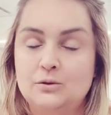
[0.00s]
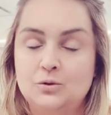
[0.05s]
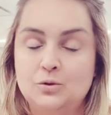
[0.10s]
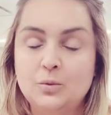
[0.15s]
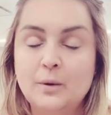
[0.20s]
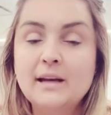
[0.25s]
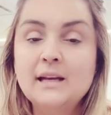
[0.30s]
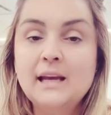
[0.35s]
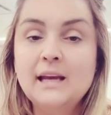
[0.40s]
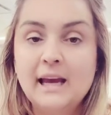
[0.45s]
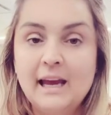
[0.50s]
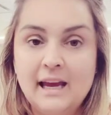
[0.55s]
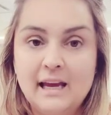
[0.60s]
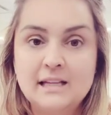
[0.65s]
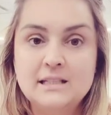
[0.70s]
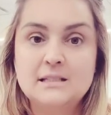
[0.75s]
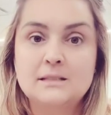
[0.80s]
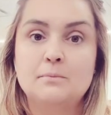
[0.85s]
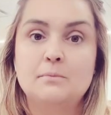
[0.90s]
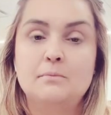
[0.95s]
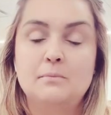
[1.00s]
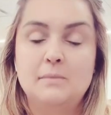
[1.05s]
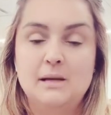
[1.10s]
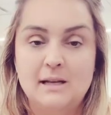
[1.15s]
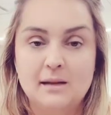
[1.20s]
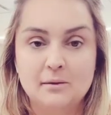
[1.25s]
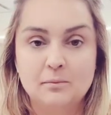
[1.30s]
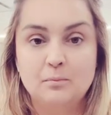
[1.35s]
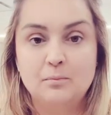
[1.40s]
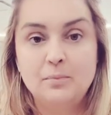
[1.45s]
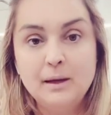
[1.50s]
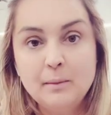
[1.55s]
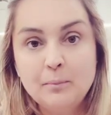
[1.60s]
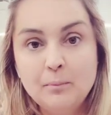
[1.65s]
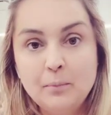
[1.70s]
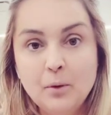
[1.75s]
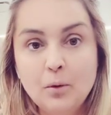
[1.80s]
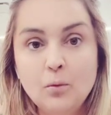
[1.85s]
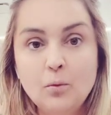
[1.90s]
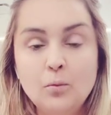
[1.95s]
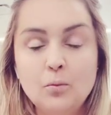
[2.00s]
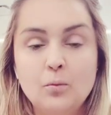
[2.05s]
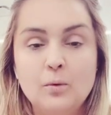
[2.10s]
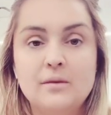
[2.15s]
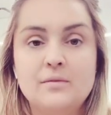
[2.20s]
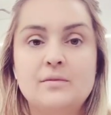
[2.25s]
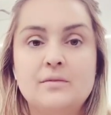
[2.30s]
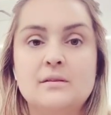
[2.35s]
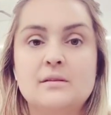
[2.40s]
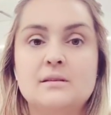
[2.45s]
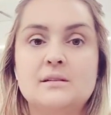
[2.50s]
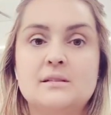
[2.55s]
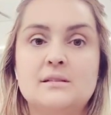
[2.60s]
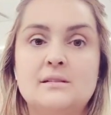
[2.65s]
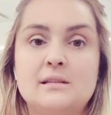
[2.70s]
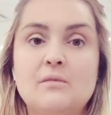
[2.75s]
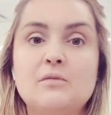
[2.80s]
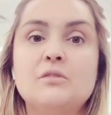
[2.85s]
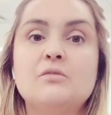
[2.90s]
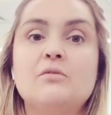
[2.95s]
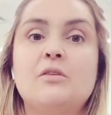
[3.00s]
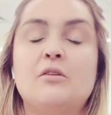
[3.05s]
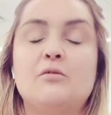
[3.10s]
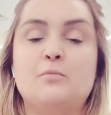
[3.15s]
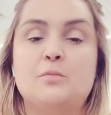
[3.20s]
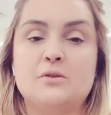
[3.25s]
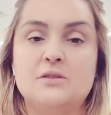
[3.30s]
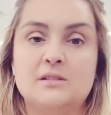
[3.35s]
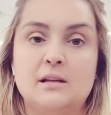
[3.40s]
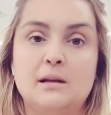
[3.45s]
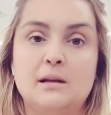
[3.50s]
28 million people with 75%